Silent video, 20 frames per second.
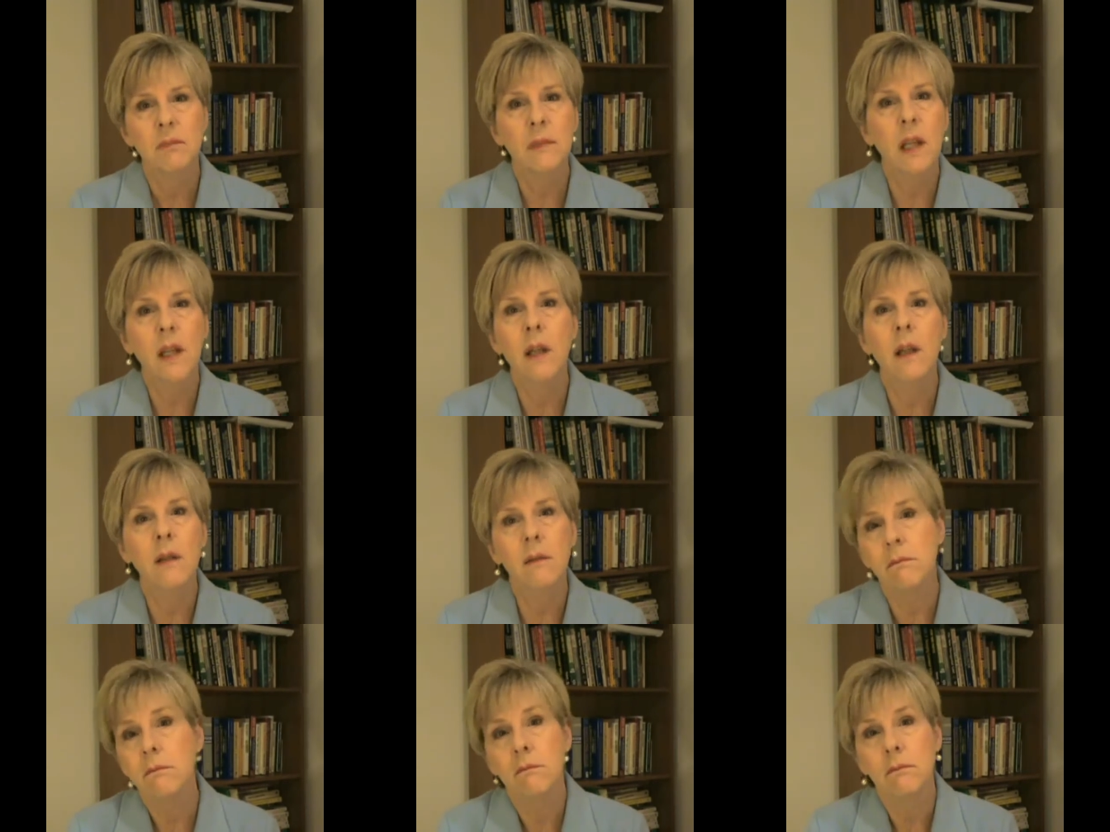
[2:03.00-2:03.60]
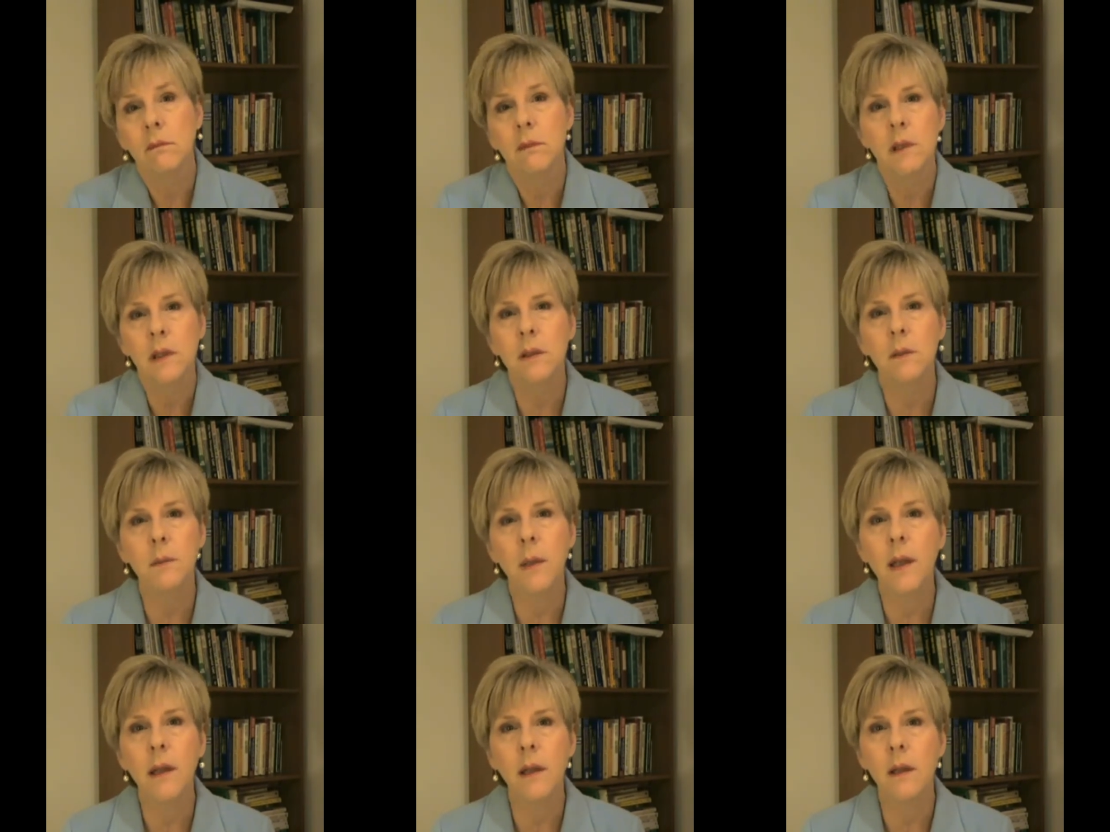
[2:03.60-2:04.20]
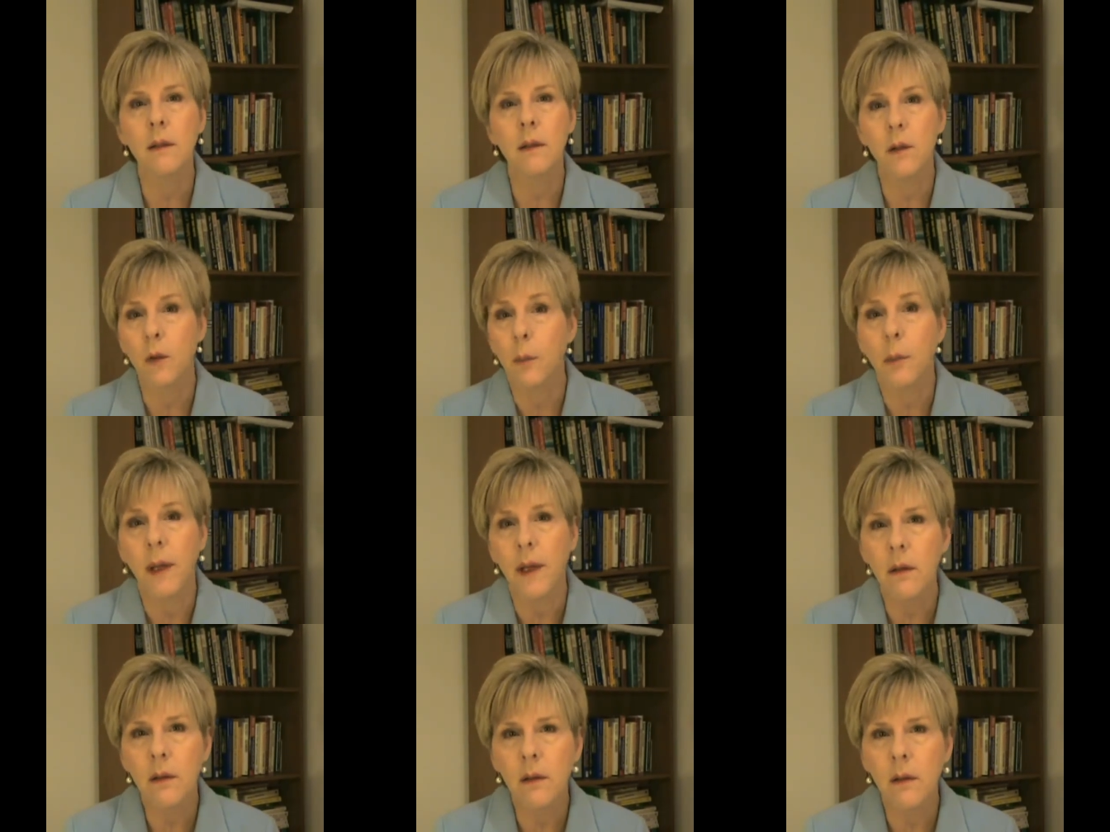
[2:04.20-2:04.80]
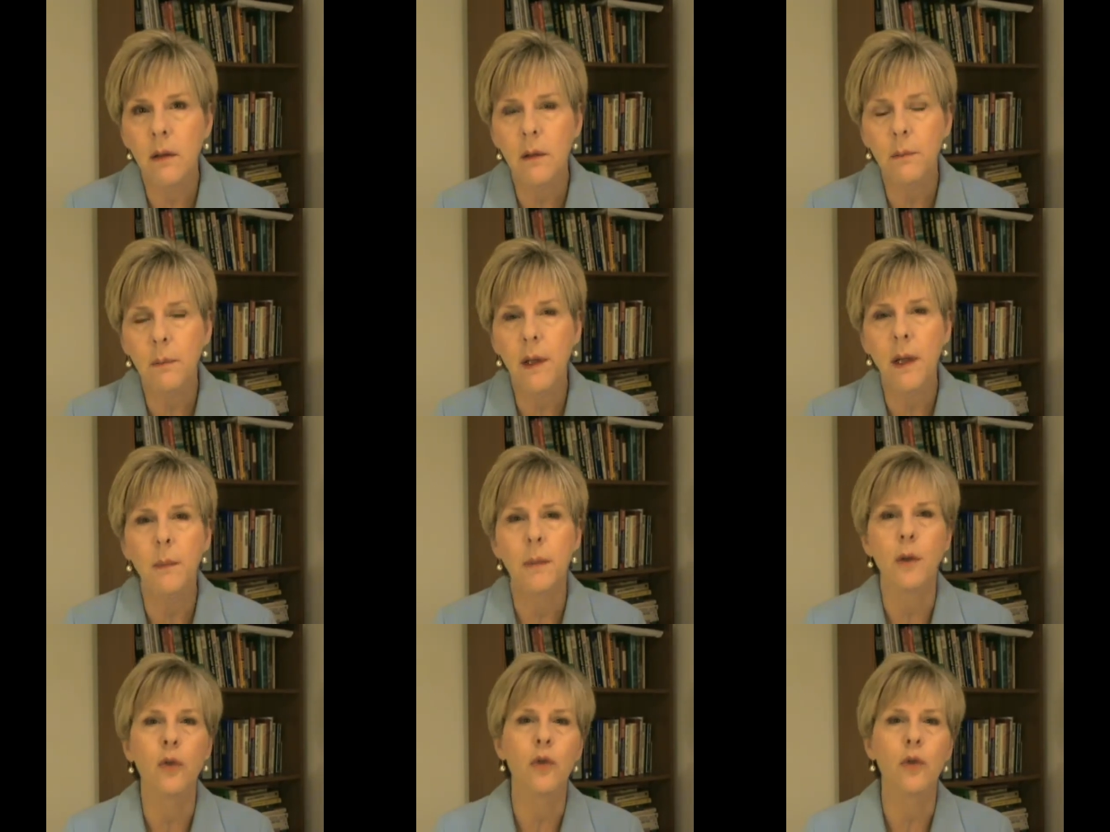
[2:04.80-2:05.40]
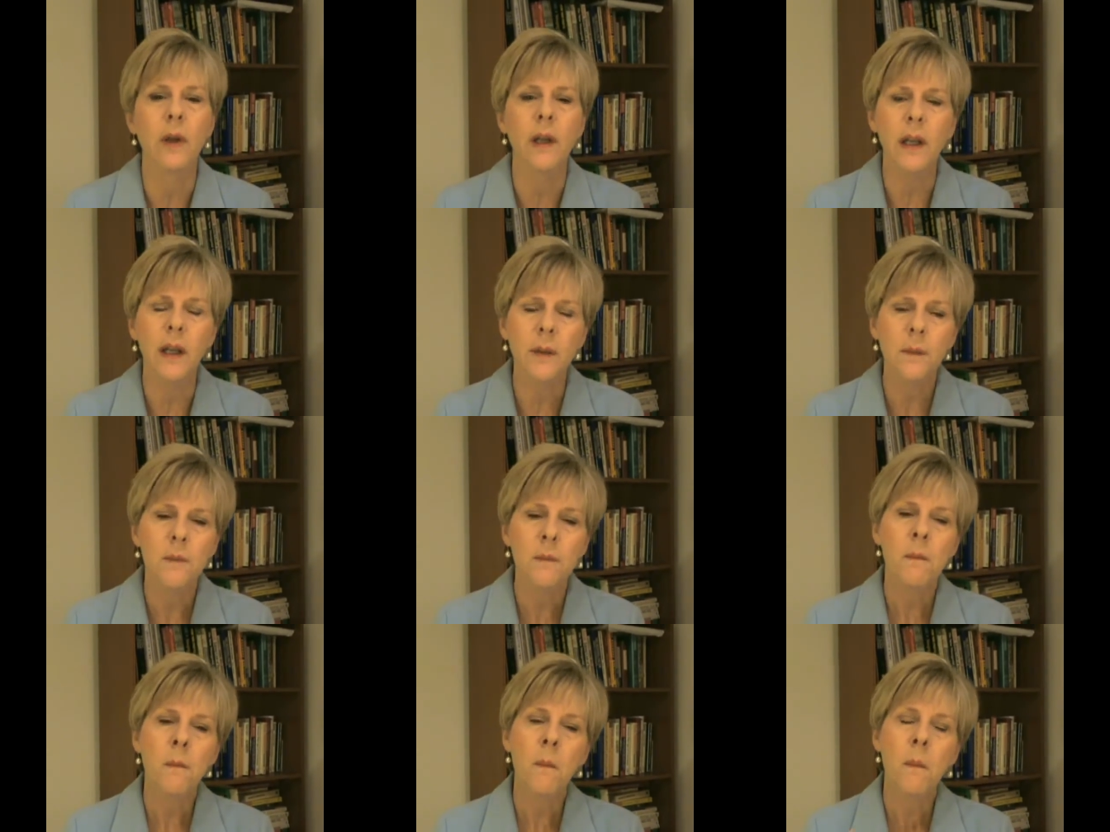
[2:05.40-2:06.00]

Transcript: thinking, you know, make it a little better. I'd be able to drink it.